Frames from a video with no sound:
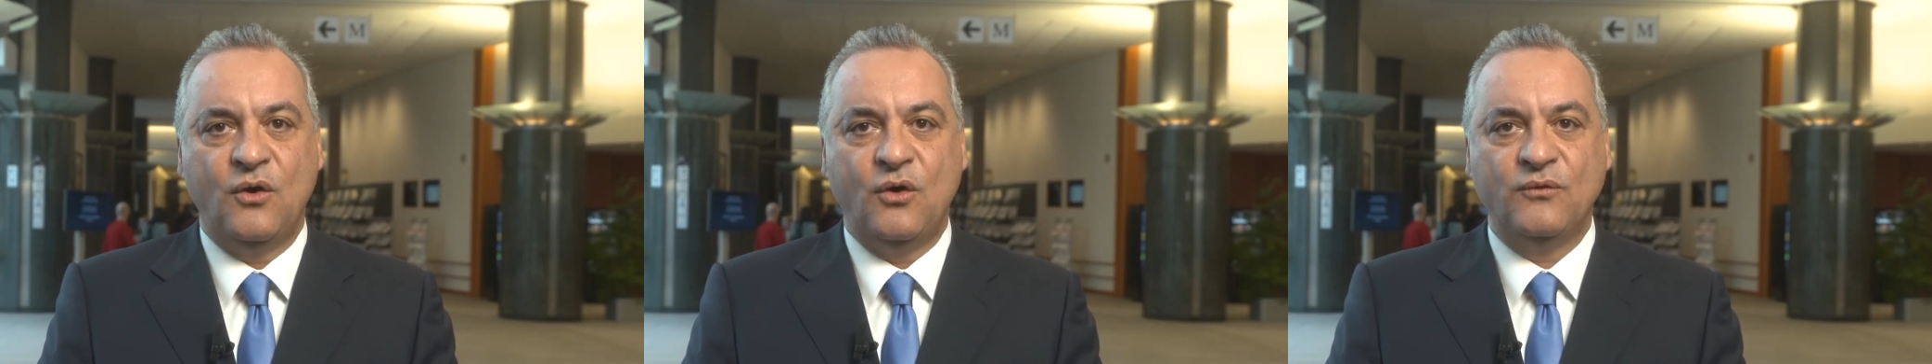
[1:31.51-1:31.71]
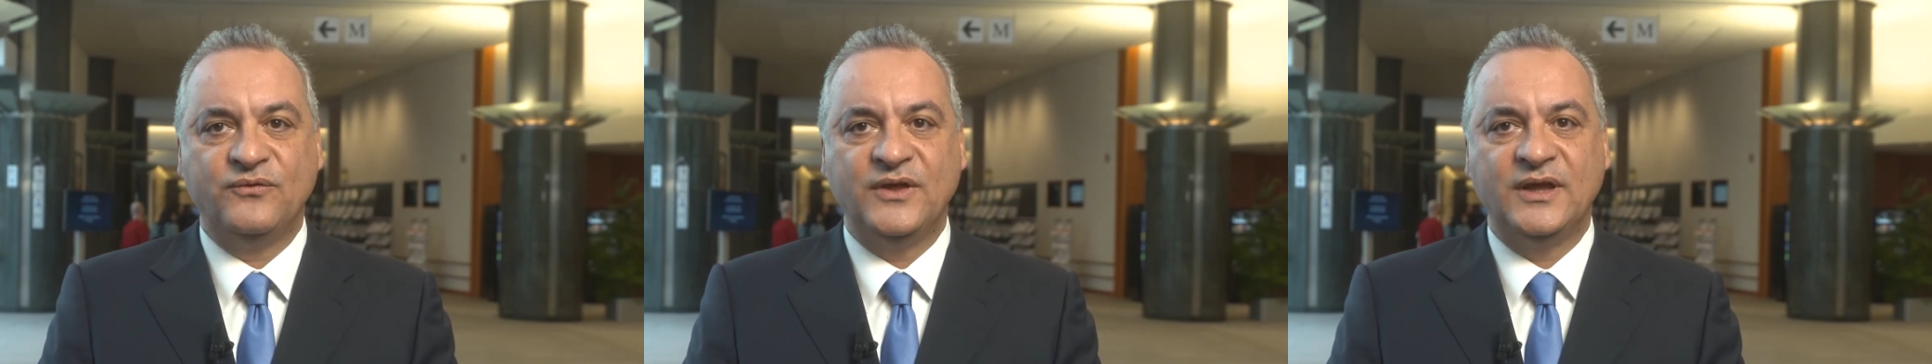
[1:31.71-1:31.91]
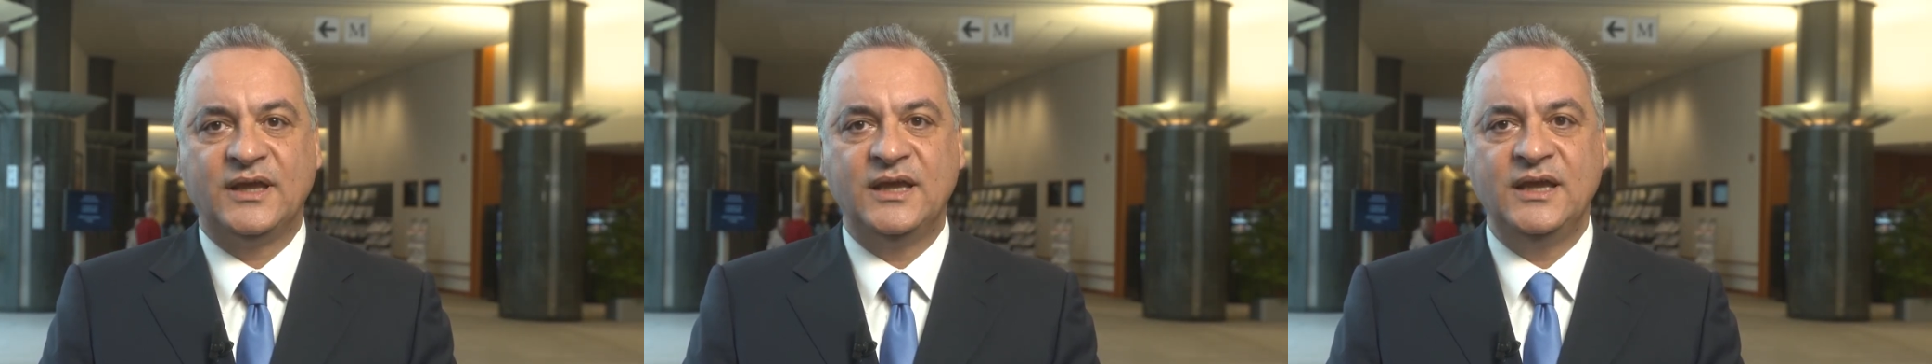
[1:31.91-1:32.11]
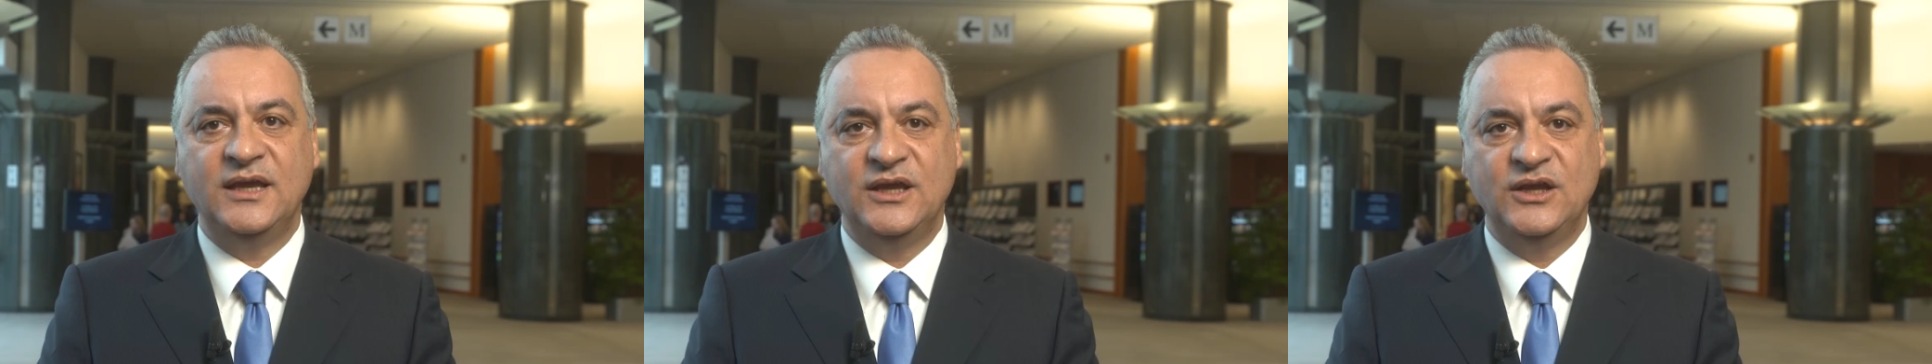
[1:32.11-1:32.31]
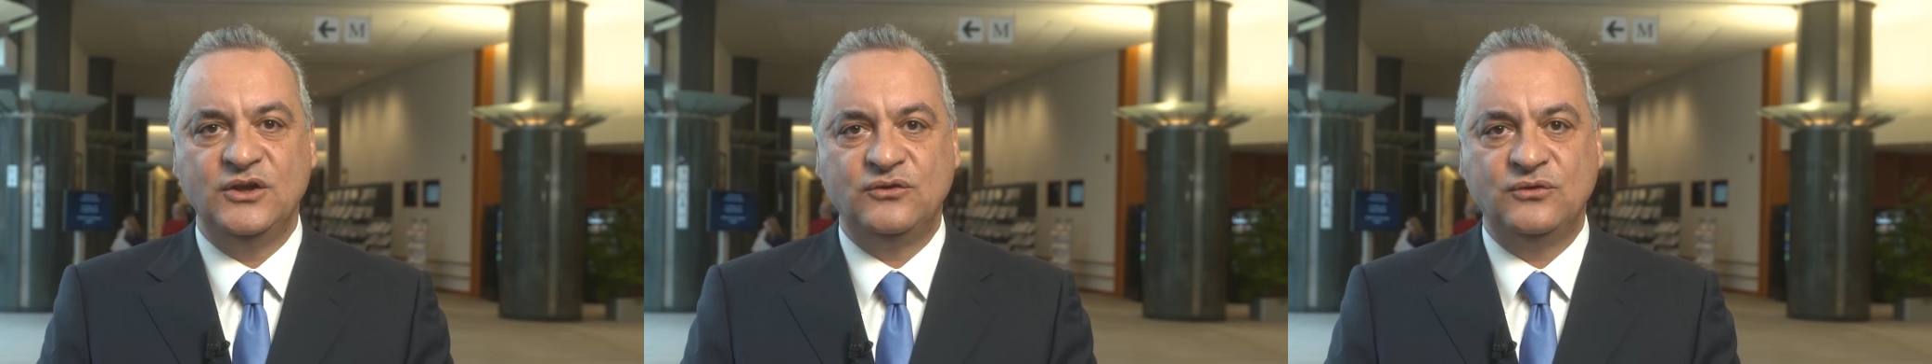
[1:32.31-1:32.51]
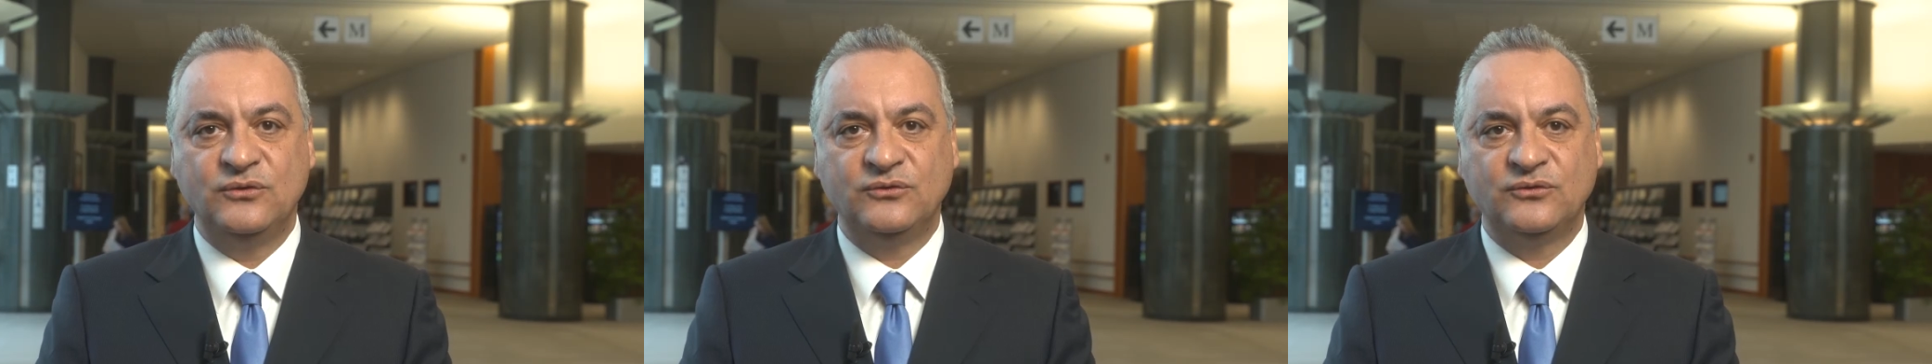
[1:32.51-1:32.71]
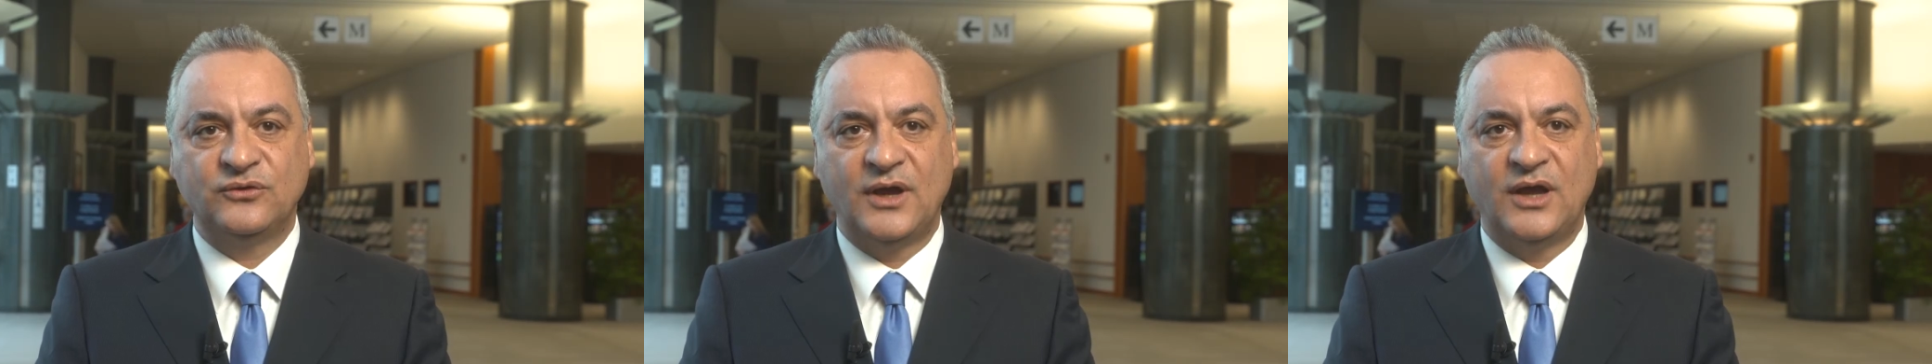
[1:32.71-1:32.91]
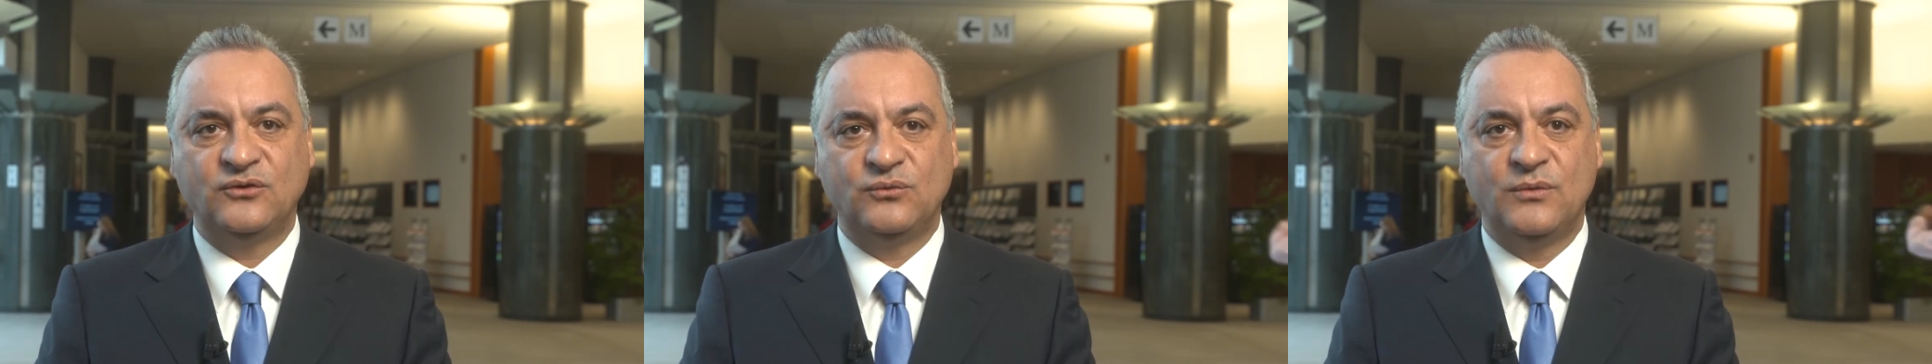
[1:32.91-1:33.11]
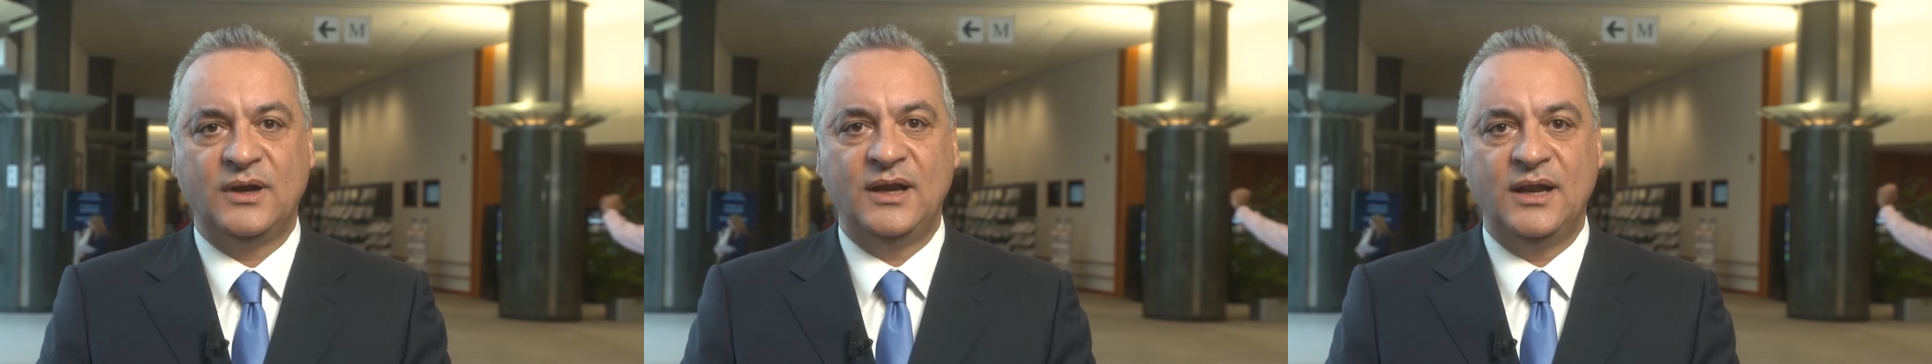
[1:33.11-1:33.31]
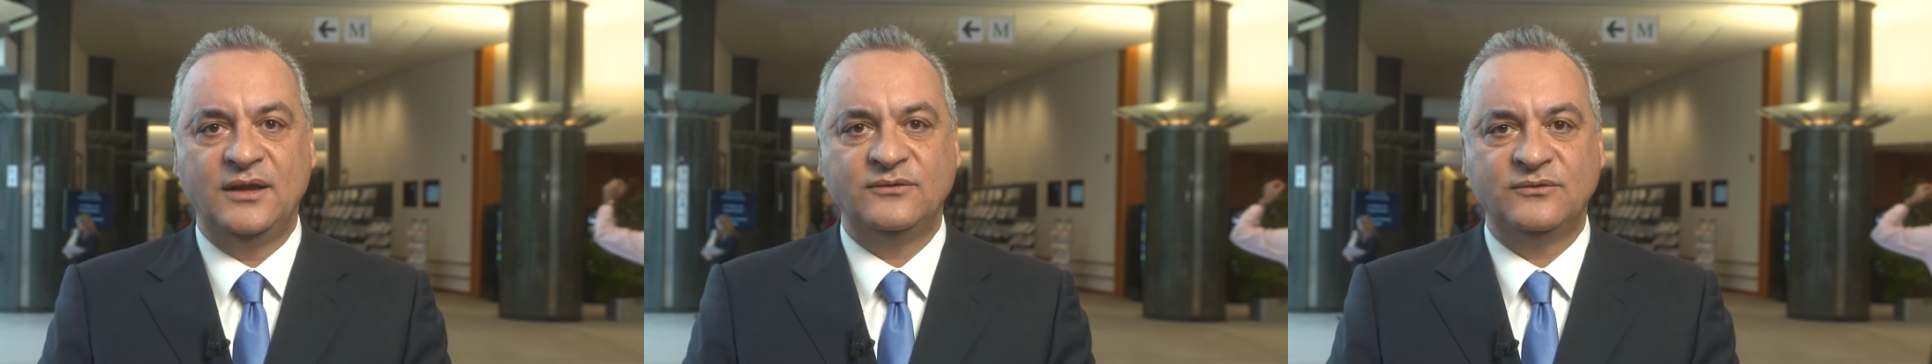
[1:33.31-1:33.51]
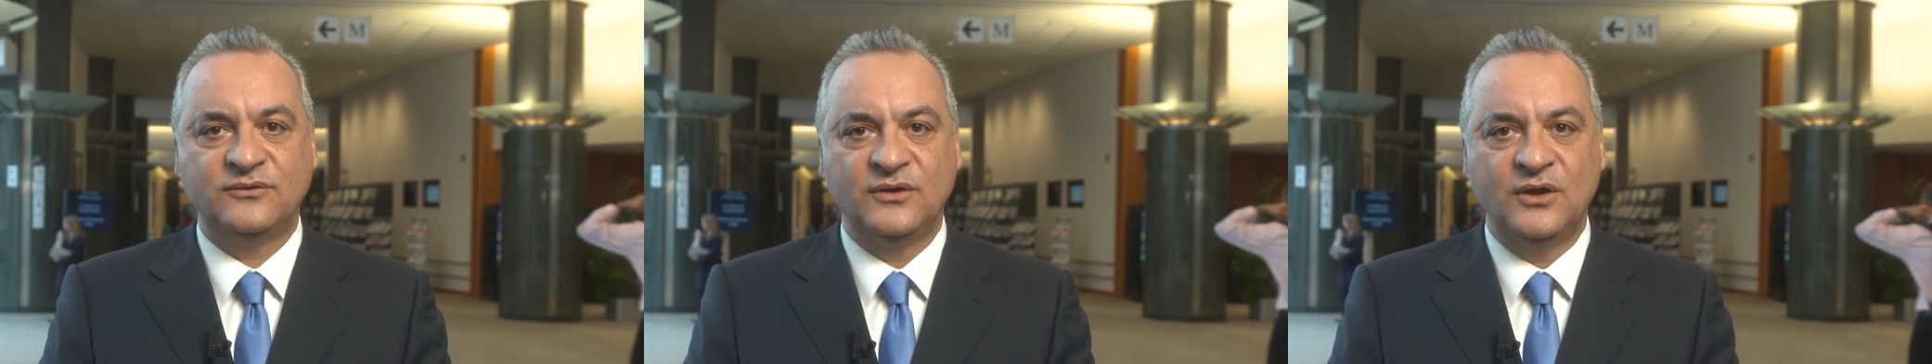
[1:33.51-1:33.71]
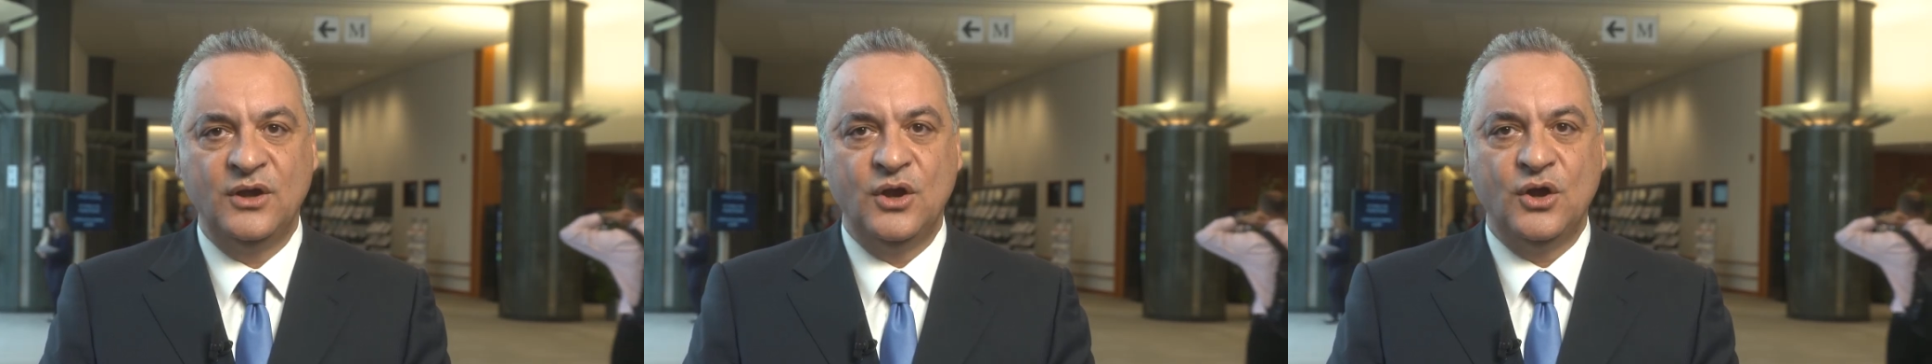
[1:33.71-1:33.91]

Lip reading: of the key issues as well as